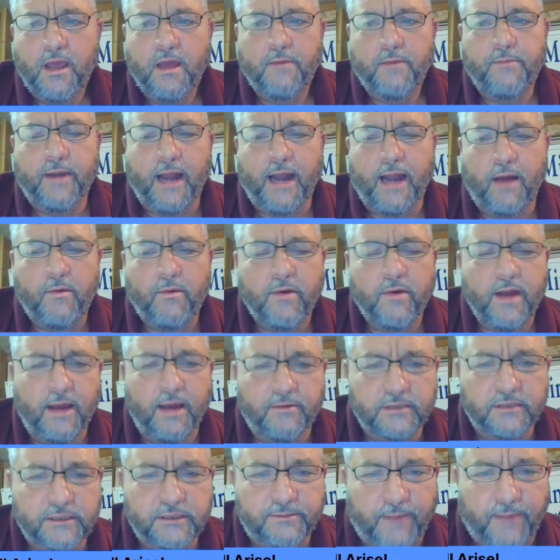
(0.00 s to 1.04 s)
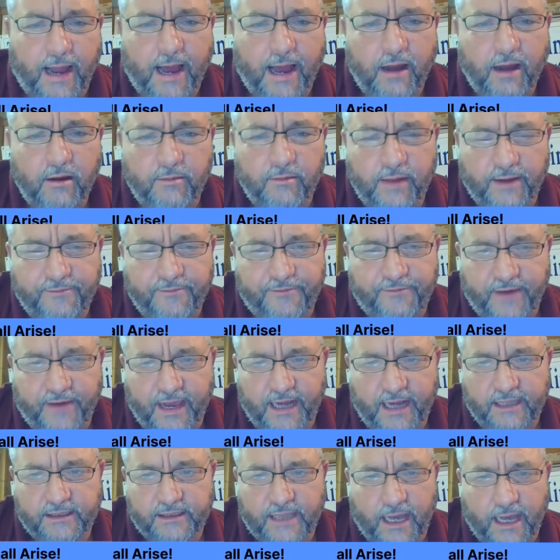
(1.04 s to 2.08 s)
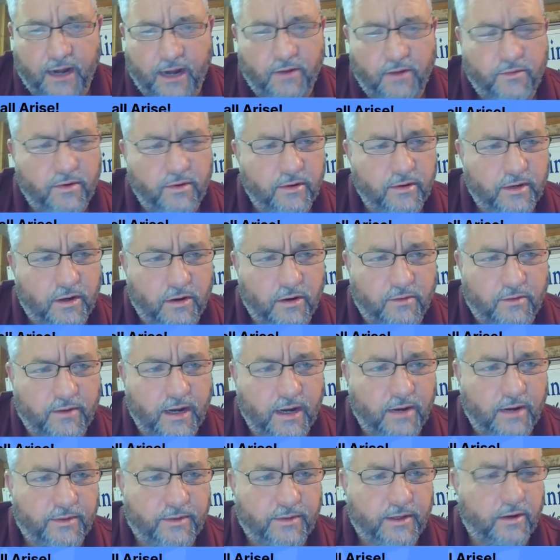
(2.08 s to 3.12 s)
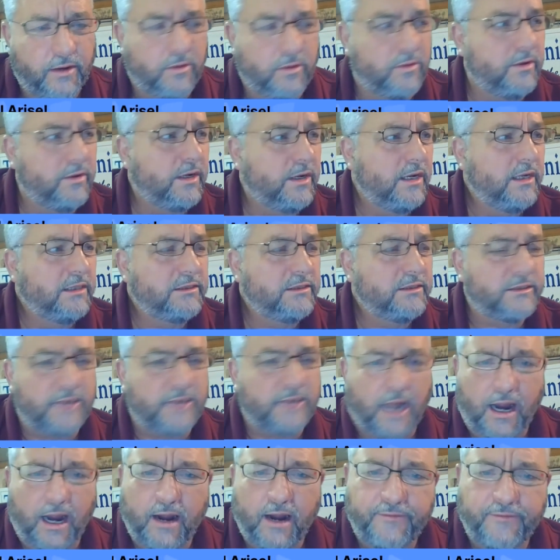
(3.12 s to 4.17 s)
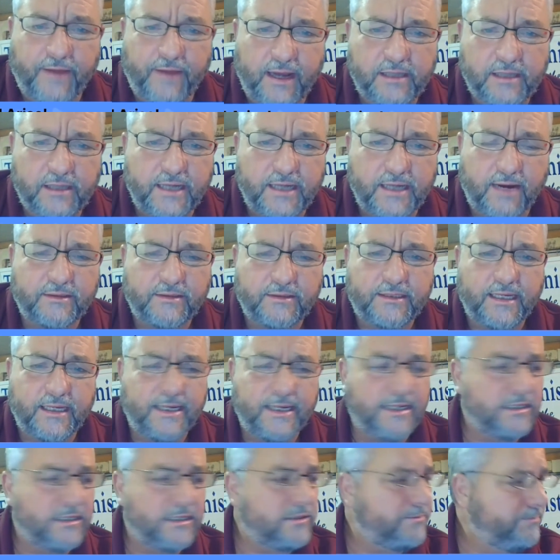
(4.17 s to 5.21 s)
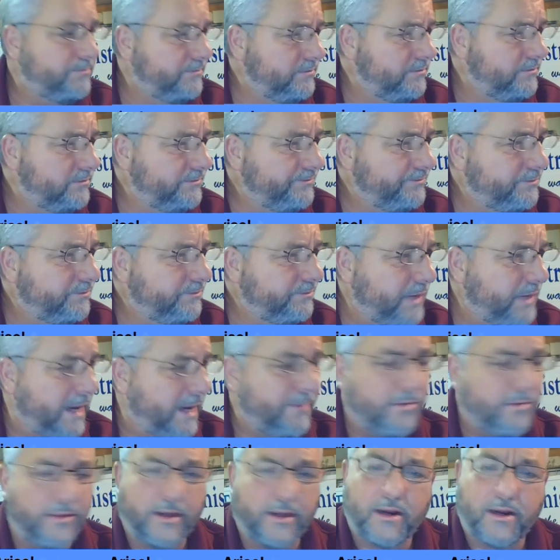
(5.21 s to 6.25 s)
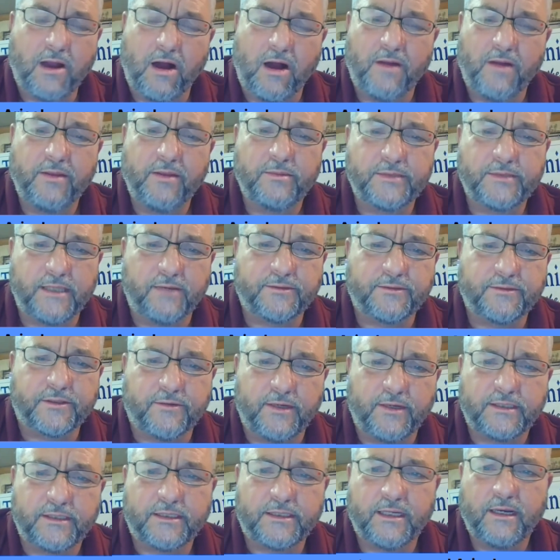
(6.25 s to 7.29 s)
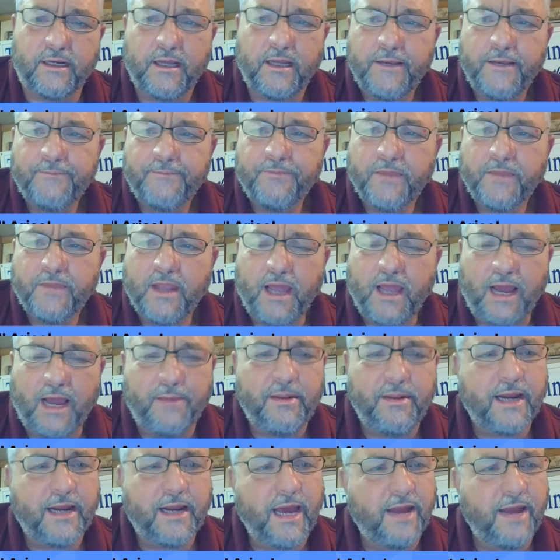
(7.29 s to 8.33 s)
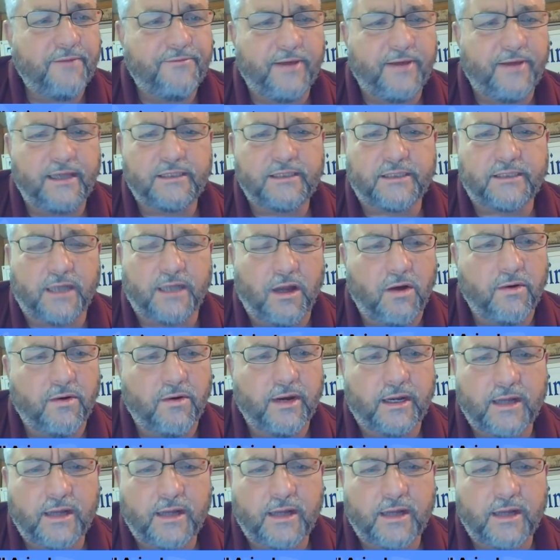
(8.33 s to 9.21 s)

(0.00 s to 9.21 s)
But I want to have a smile on my face. I don't want to go around with an old sour face. You ever seen these people that call themselves Christian? I mean, they got a face along. It